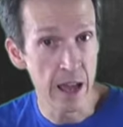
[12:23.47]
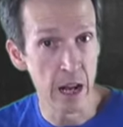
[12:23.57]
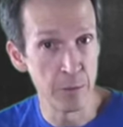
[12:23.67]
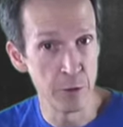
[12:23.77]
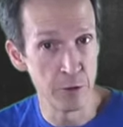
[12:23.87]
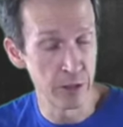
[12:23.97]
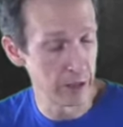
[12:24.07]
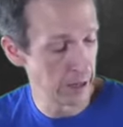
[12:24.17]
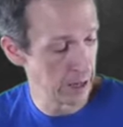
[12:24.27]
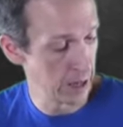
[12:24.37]
I'm
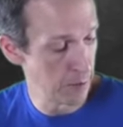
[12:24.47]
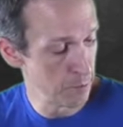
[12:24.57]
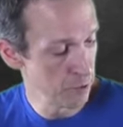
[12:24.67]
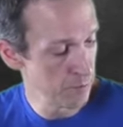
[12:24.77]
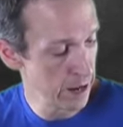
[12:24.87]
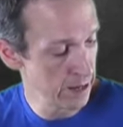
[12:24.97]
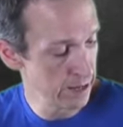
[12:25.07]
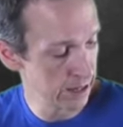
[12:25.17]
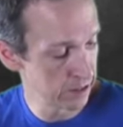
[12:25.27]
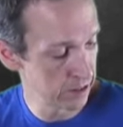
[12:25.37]
using, again, I move my
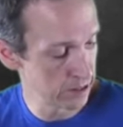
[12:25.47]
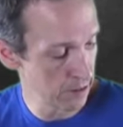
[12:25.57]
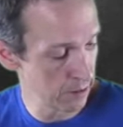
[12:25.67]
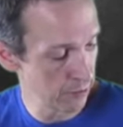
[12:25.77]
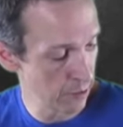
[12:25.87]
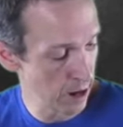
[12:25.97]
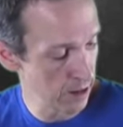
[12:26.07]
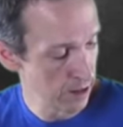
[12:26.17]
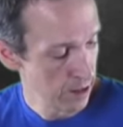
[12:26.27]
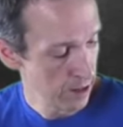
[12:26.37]
index to the 7th
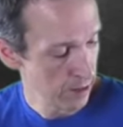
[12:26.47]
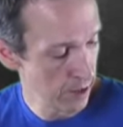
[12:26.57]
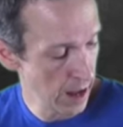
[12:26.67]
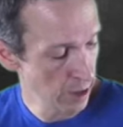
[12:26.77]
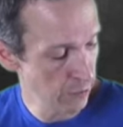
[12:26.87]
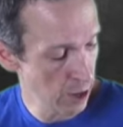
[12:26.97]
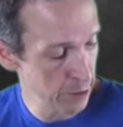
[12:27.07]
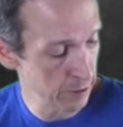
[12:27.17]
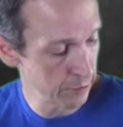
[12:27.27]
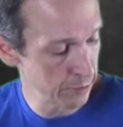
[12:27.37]
fret. The 8th fret
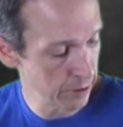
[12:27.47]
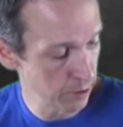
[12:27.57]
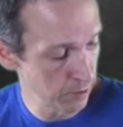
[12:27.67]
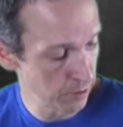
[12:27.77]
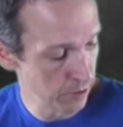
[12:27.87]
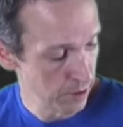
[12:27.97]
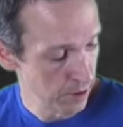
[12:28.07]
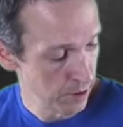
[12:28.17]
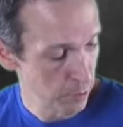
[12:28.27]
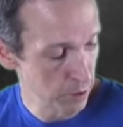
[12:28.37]
I'm going to finger
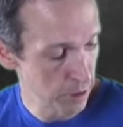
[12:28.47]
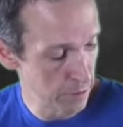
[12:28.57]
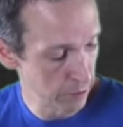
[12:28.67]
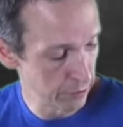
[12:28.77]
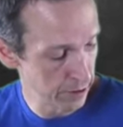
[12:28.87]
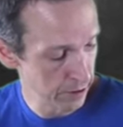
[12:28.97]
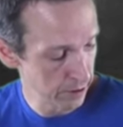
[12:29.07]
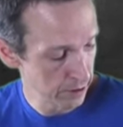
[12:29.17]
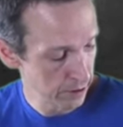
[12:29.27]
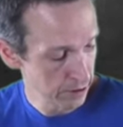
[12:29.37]
with my middle
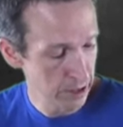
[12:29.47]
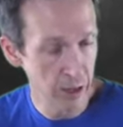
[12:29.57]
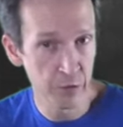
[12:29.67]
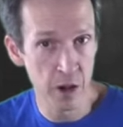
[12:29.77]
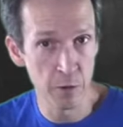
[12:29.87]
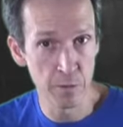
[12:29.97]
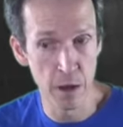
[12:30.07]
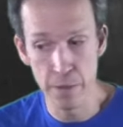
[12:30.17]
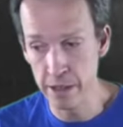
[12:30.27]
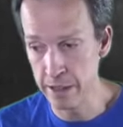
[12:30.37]
finger, 10th fret with
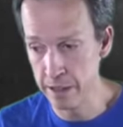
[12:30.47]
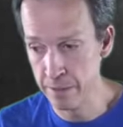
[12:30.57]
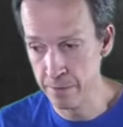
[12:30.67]
my pinky.